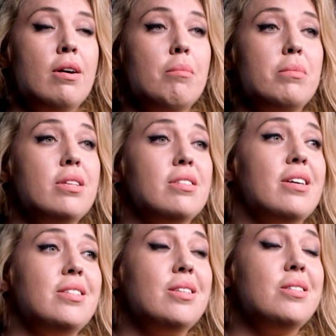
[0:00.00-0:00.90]
wanted to
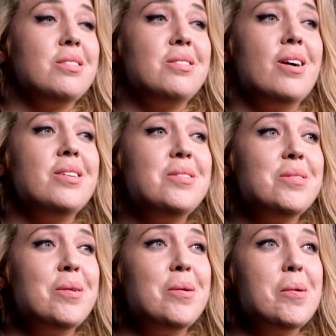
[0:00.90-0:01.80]
create my own
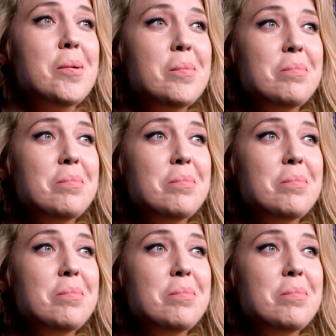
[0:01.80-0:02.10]
world.